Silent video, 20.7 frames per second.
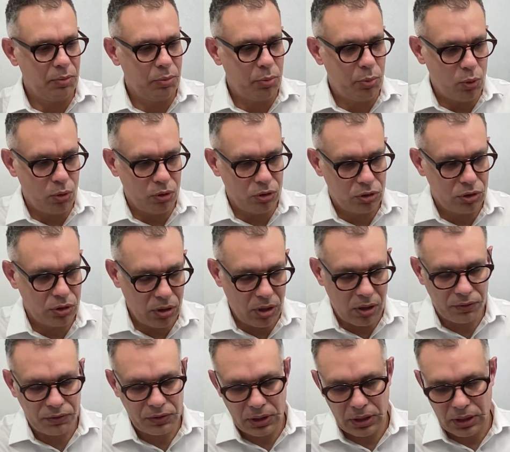portion
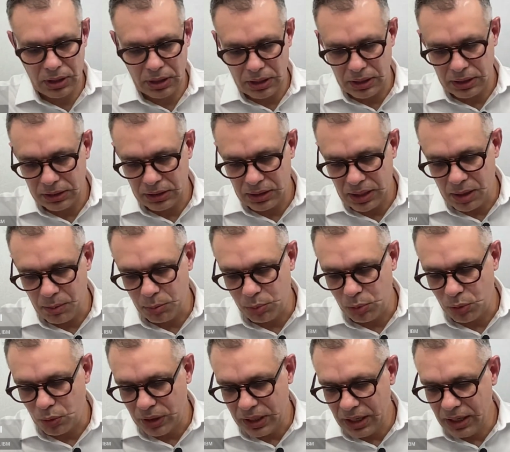of the
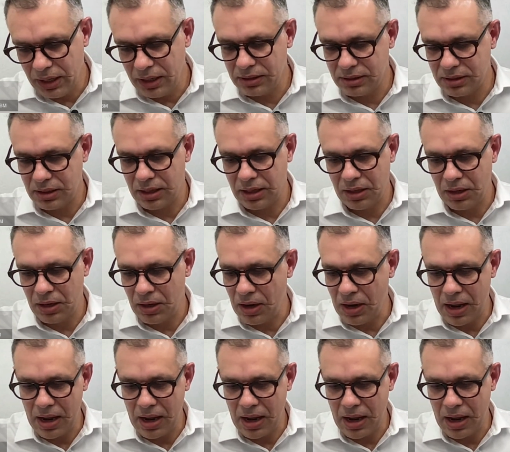employees and